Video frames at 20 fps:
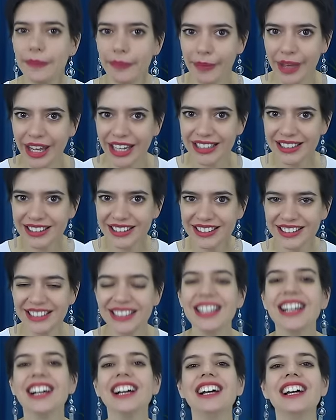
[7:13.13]

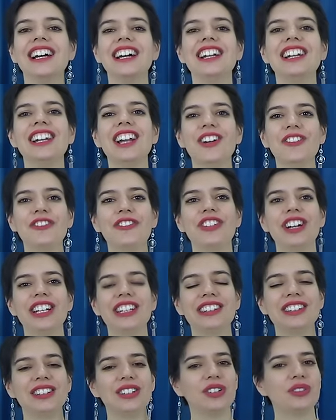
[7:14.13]
Merci. Love
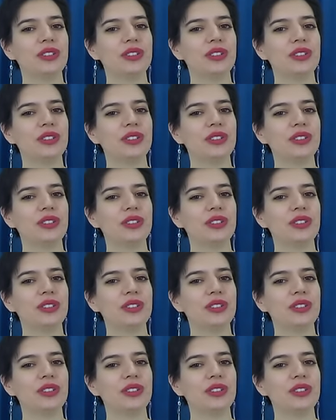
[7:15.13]
French,